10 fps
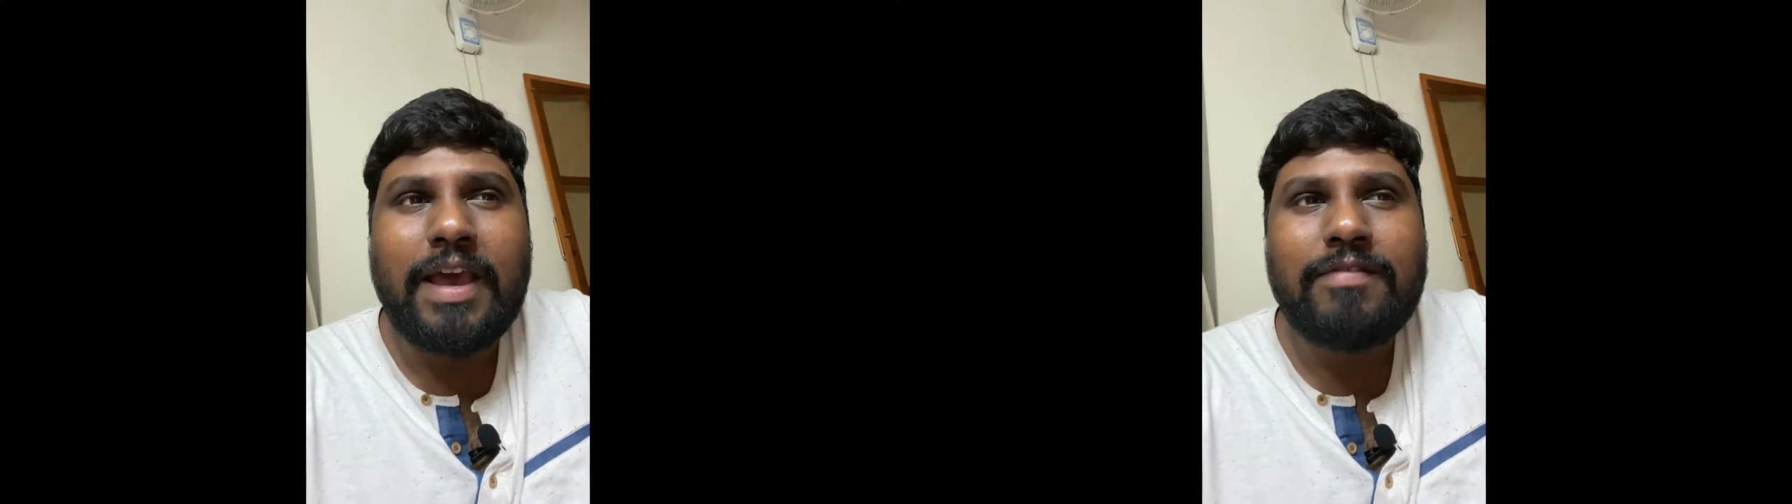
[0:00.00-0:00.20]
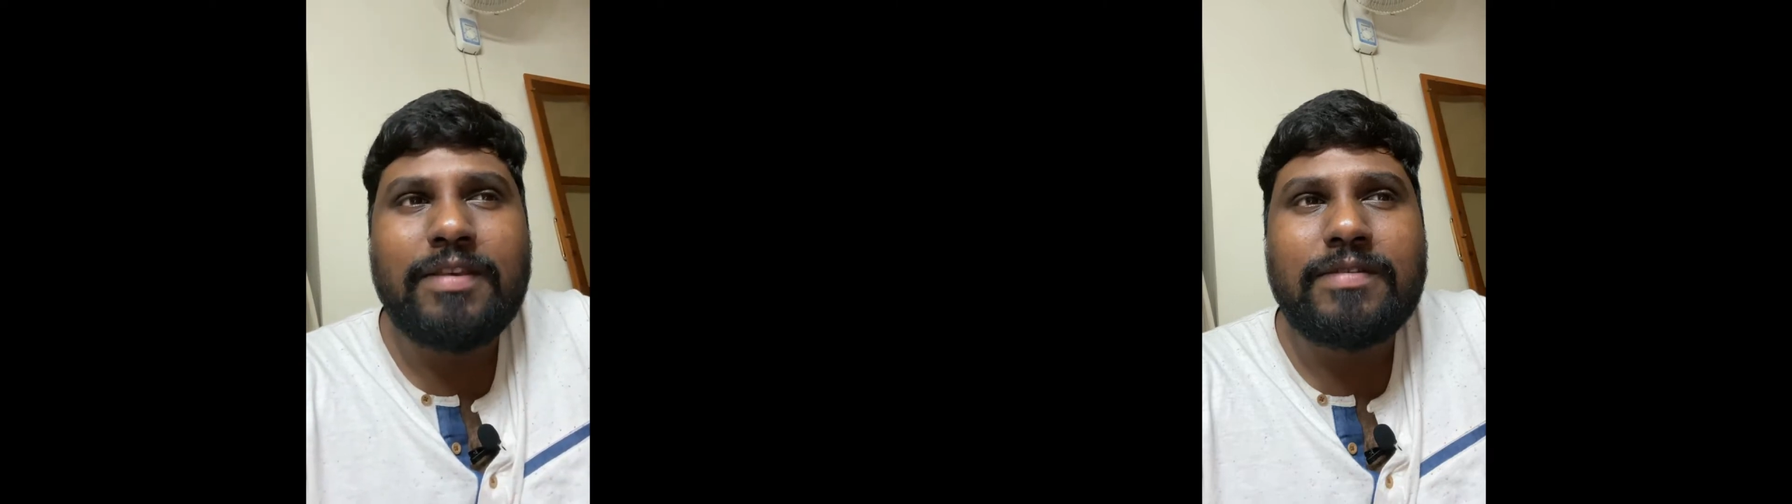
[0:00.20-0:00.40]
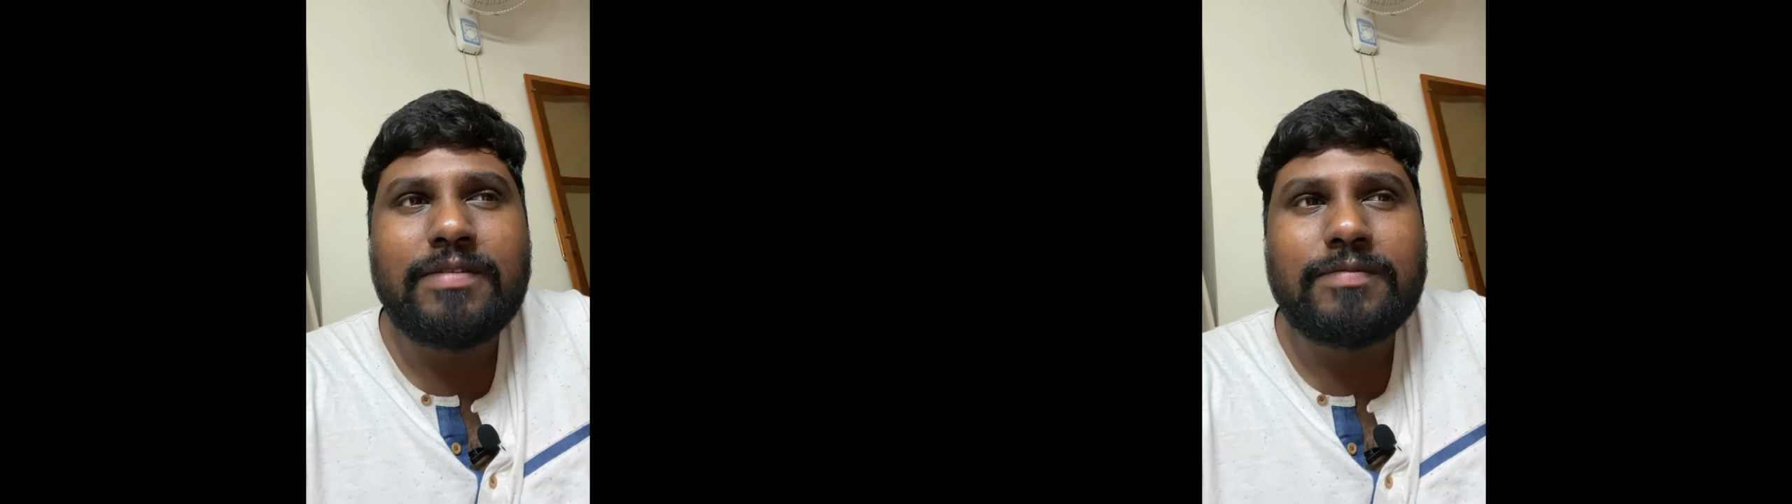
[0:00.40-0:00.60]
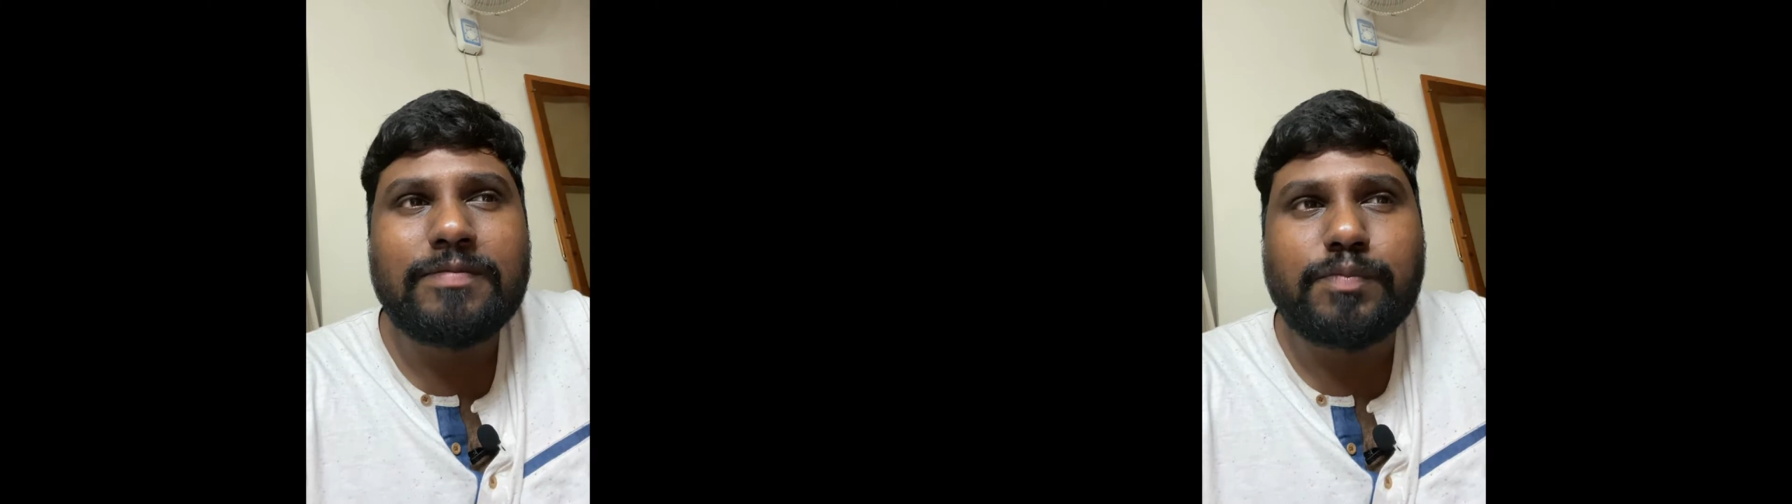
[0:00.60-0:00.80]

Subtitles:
have this